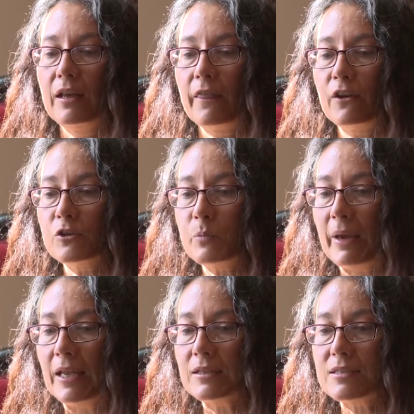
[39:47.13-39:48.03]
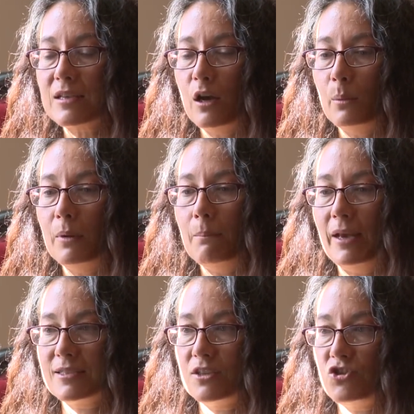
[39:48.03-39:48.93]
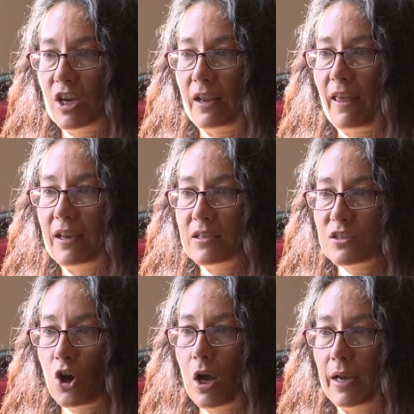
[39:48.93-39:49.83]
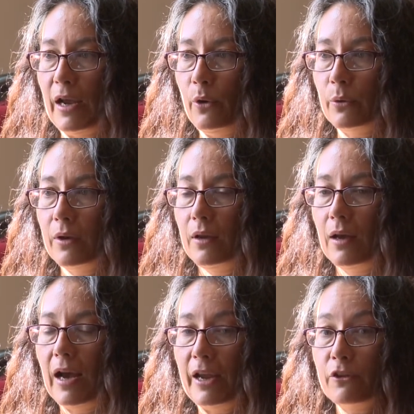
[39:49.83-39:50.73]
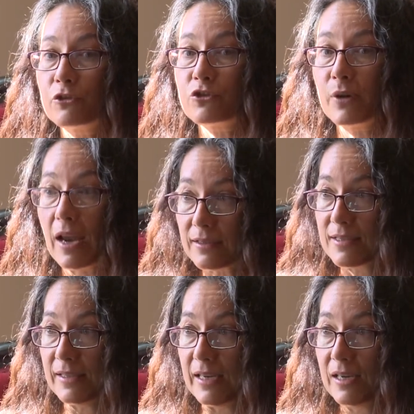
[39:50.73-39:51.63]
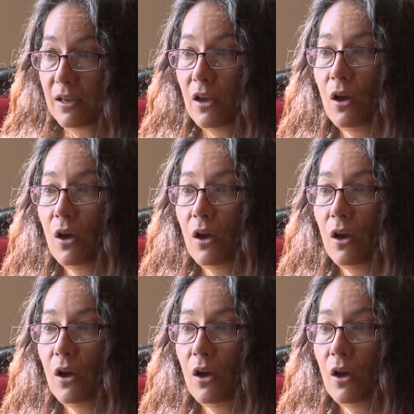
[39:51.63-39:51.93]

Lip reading: There's been some messaging that has gone out either directly